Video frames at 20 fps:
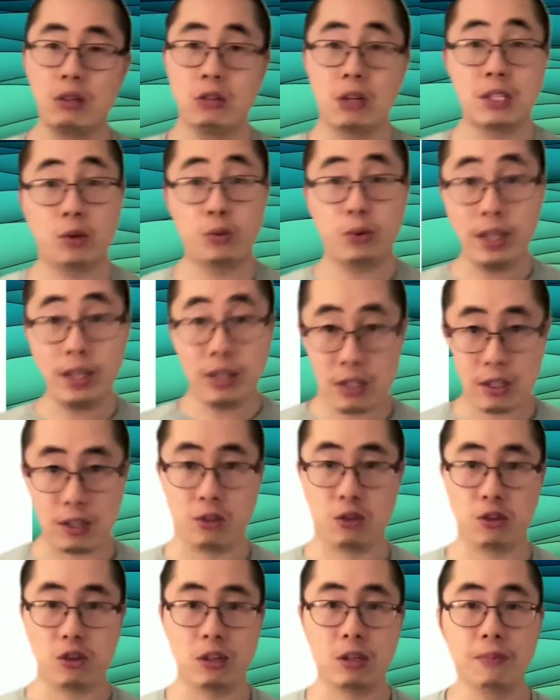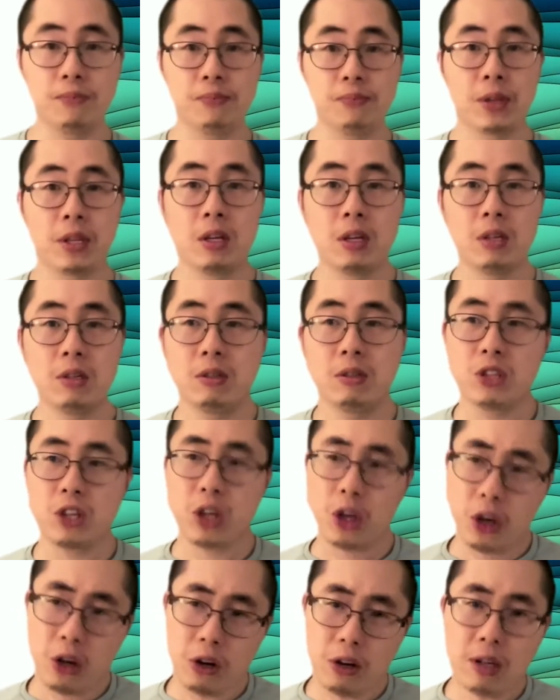So as a researcher,
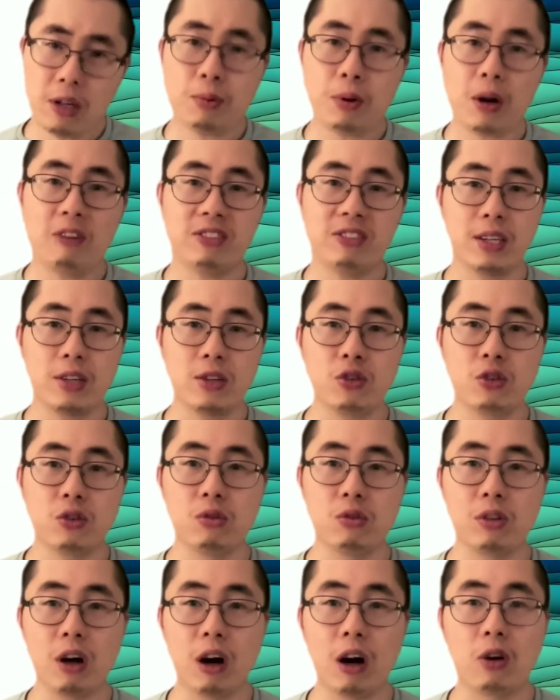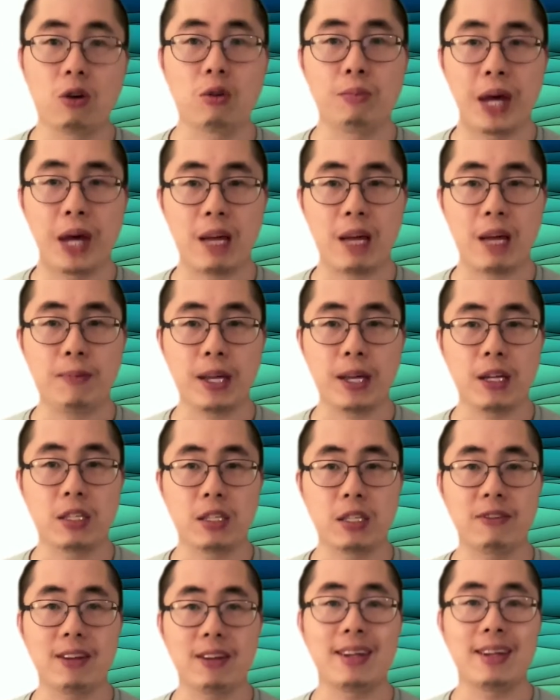security and privacy issues are opaque
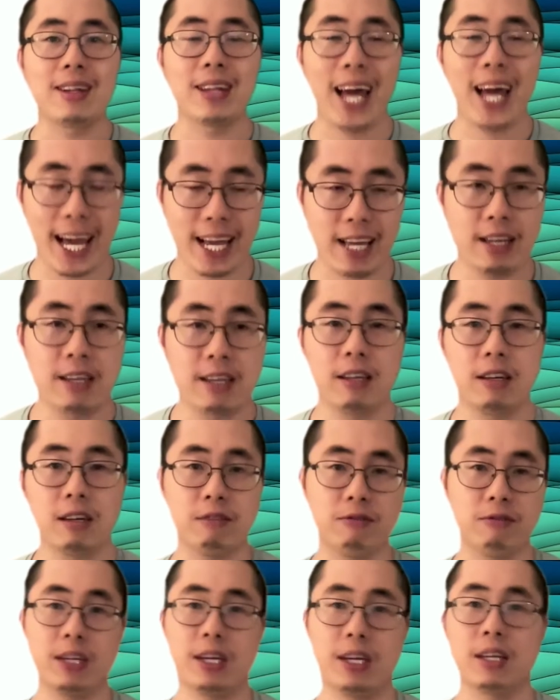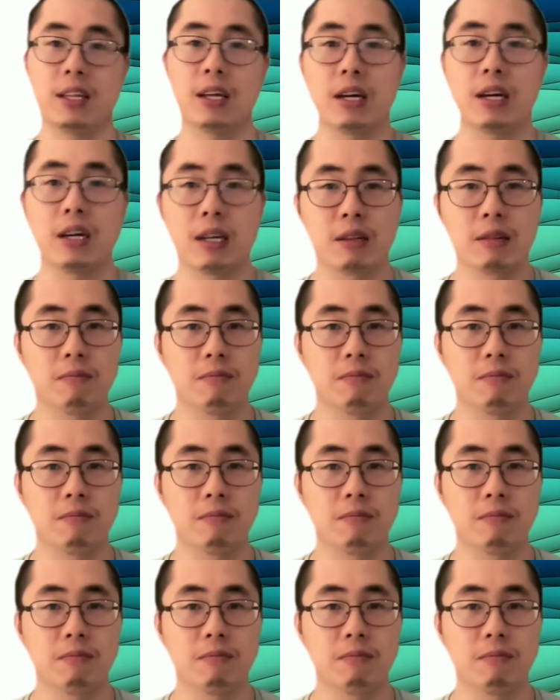because of the lack of data.